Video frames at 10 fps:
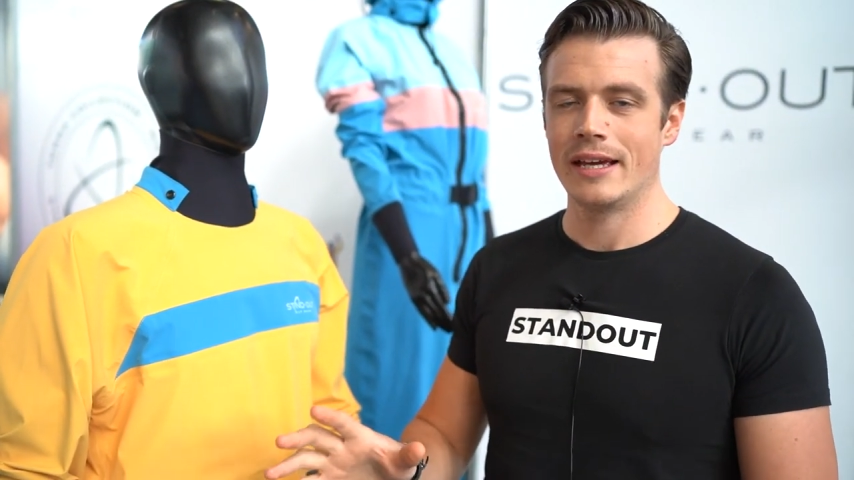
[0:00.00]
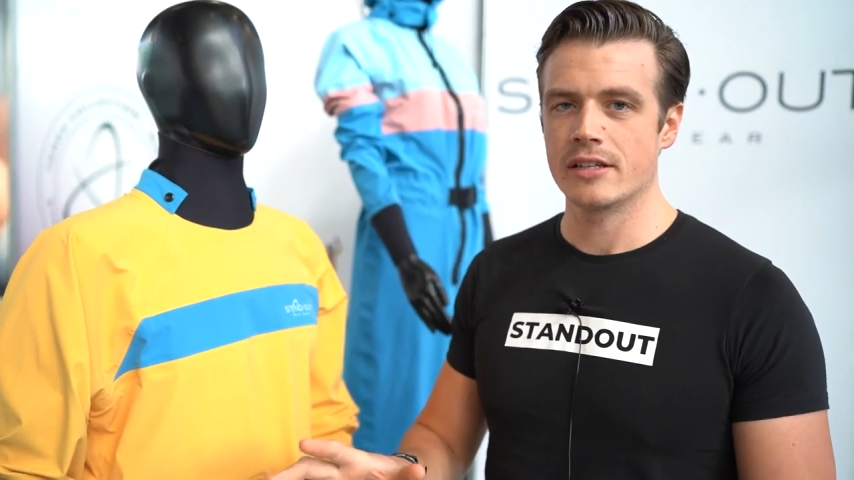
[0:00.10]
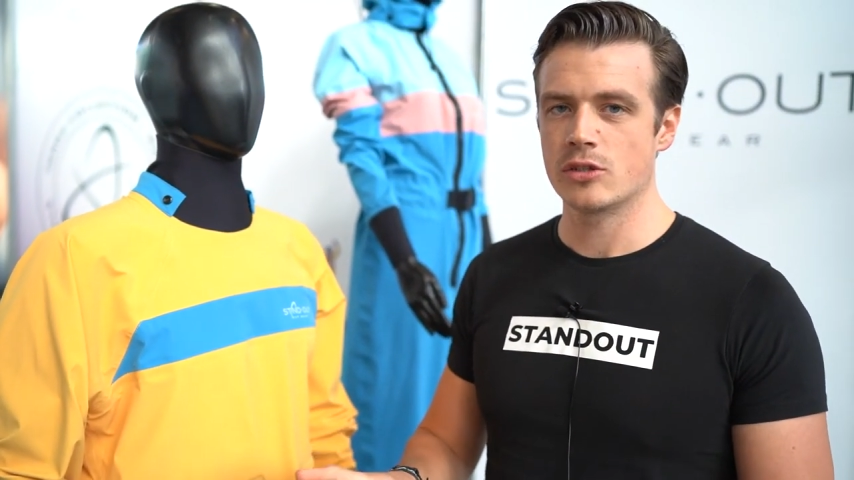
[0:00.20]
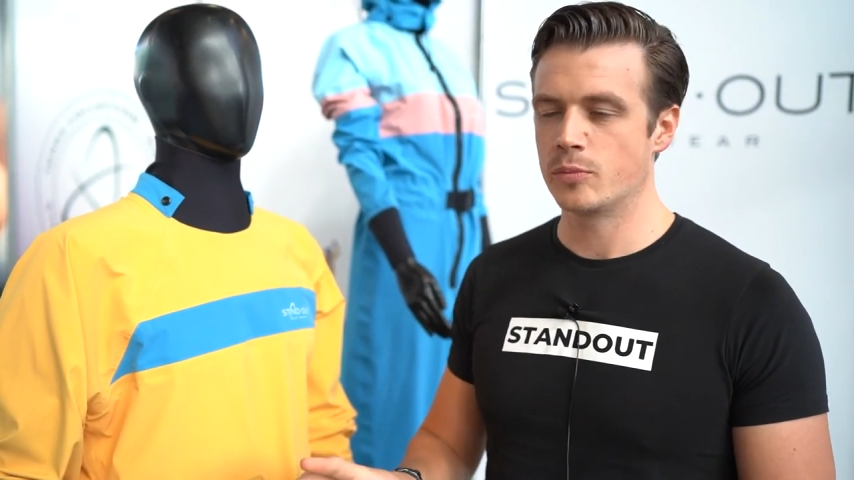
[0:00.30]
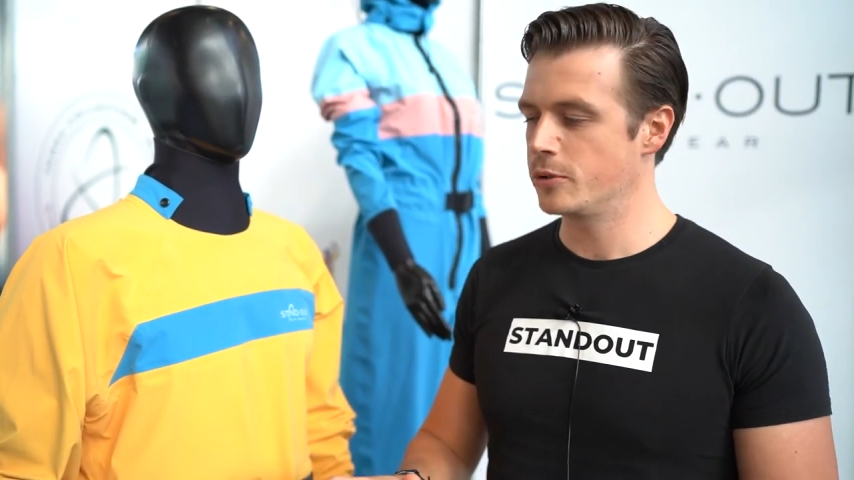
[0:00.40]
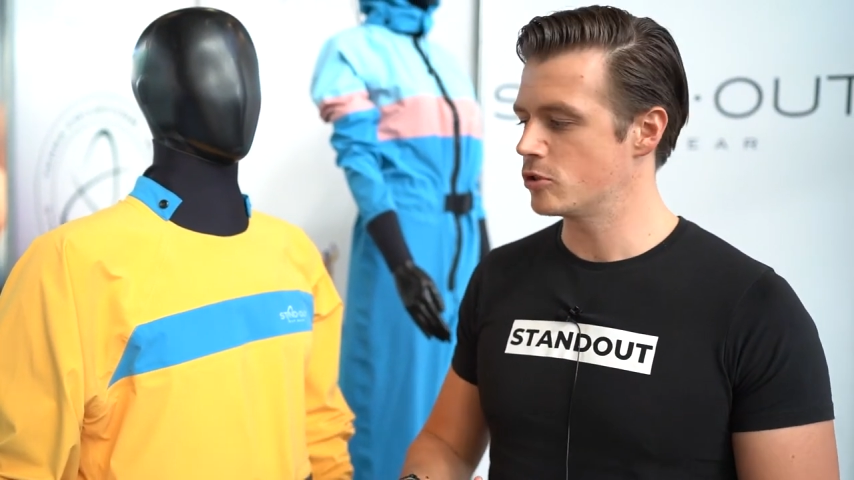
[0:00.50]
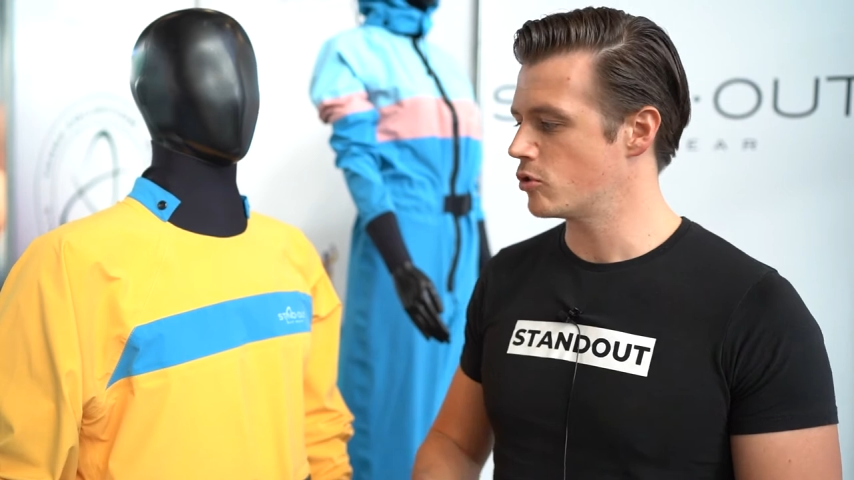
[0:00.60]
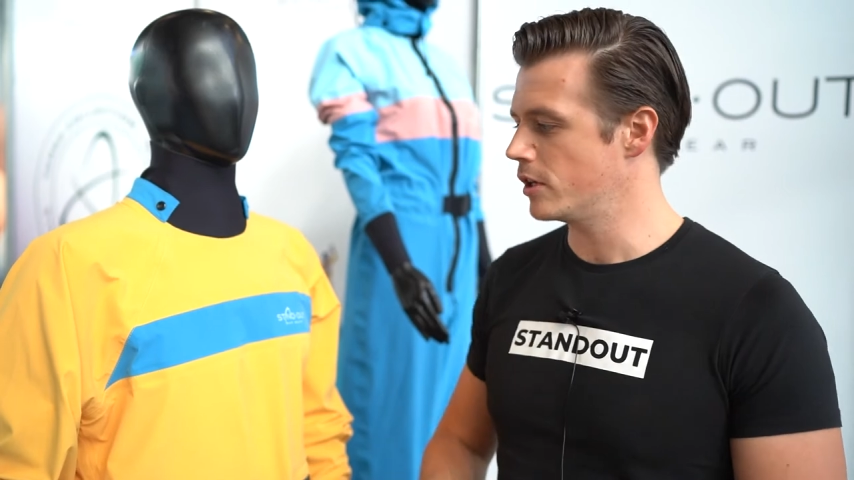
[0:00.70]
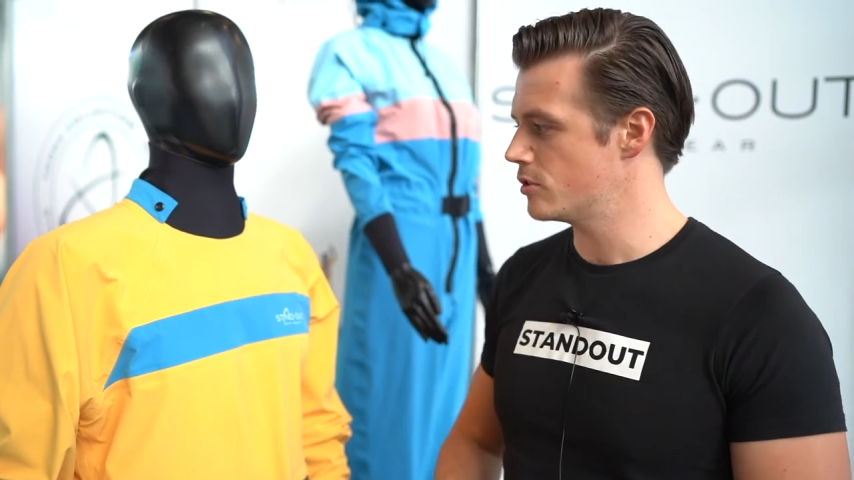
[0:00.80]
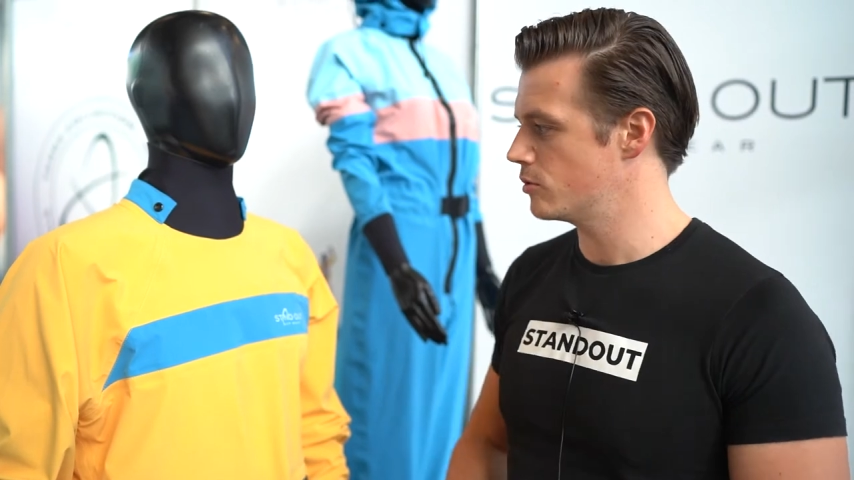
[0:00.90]
SUP
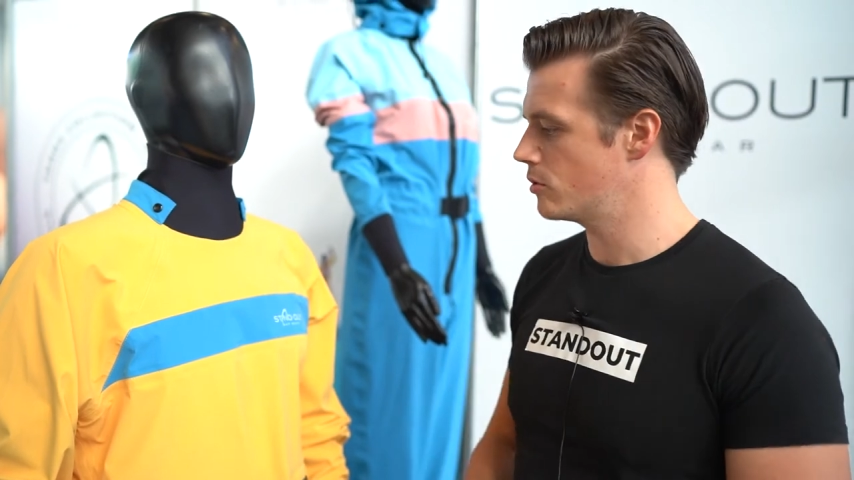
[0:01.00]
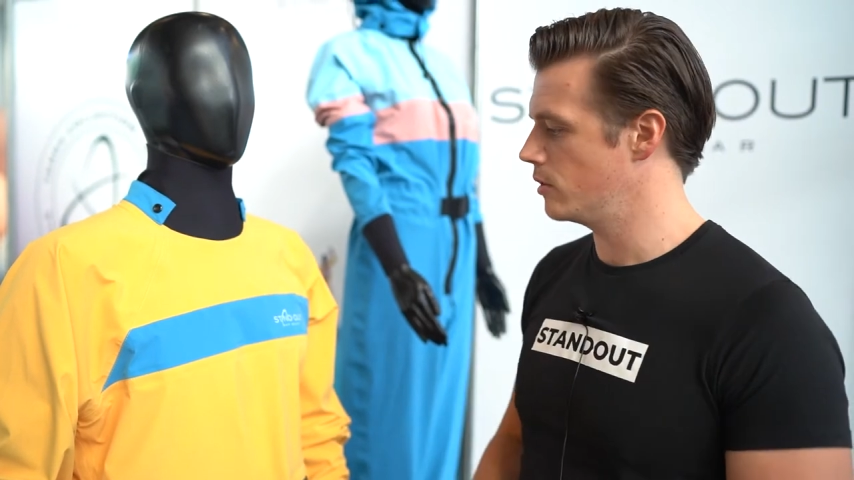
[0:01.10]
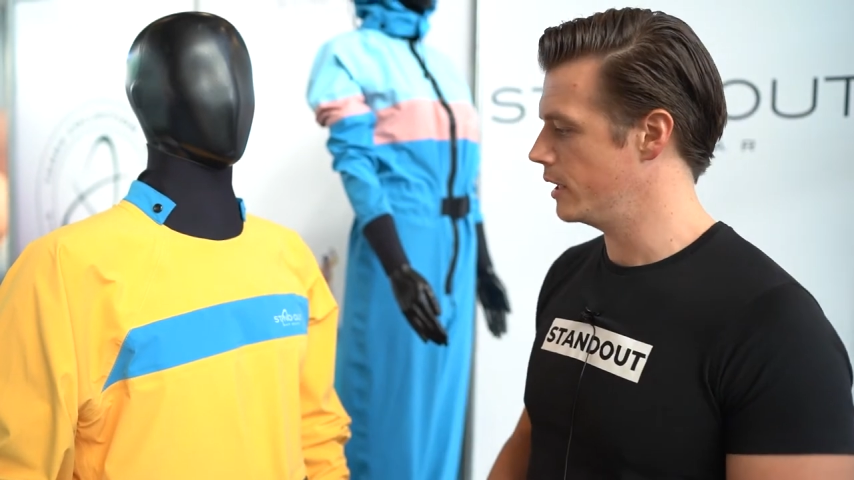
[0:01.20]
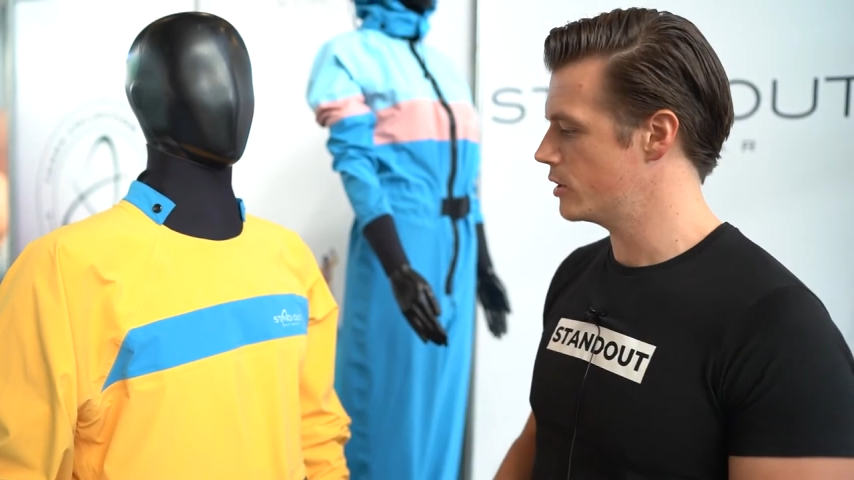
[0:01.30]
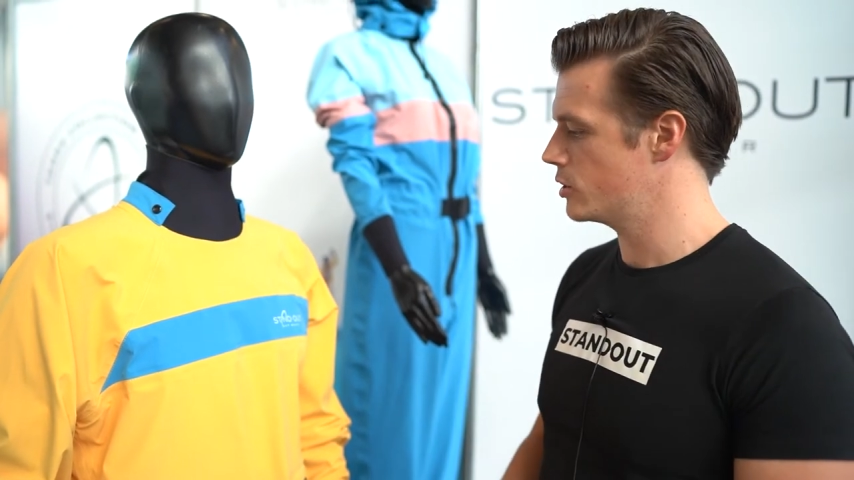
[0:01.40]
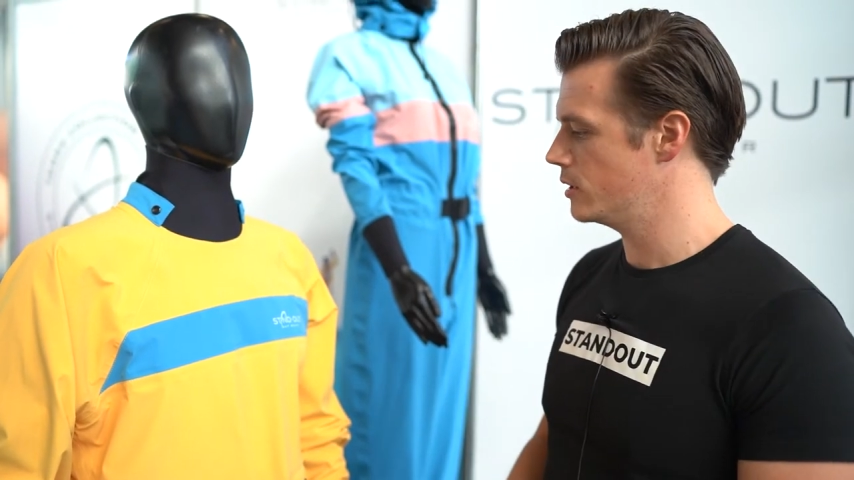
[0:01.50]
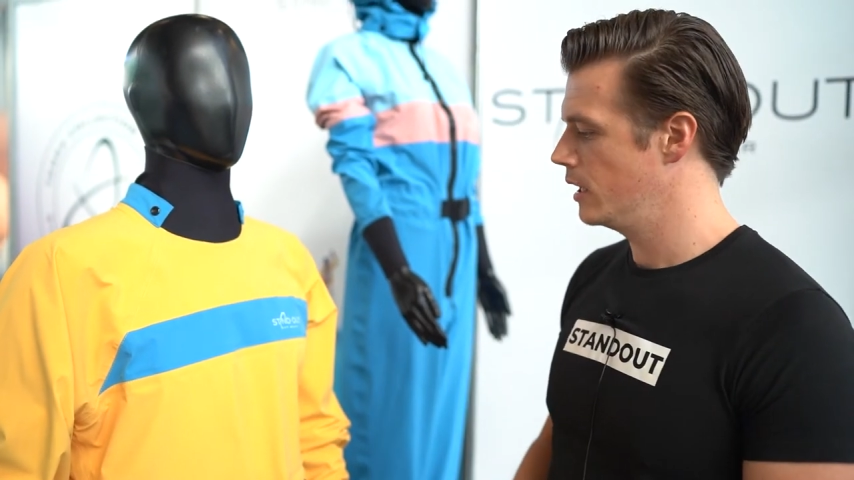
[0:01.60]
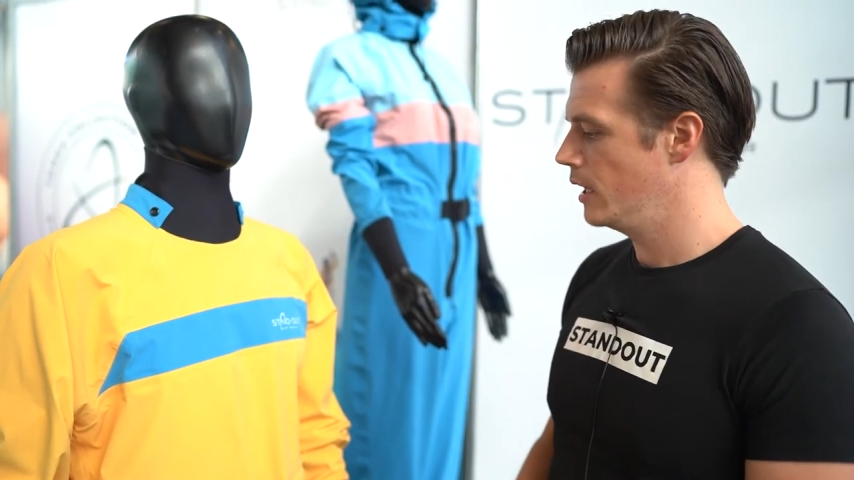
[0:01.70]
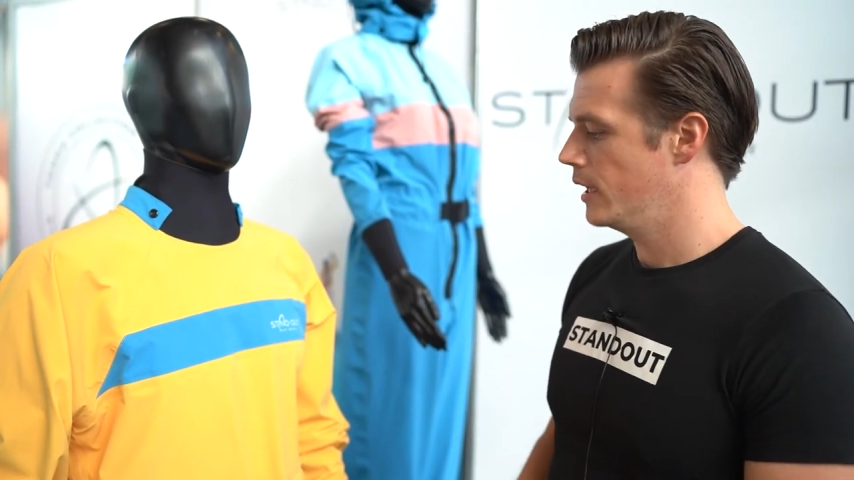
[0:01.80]
dry suit collection.